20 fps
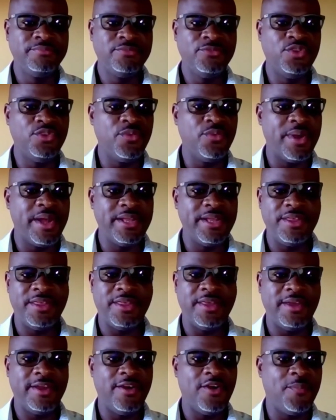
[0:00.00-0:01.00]
do
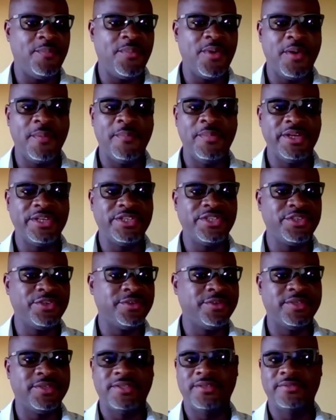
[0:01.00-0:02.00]
anything or publish
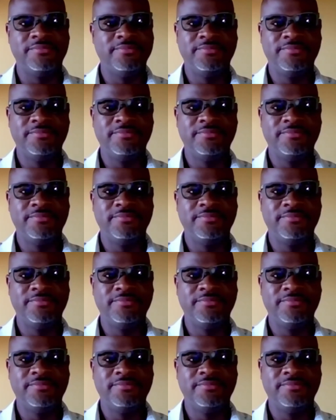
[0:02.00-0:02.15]
or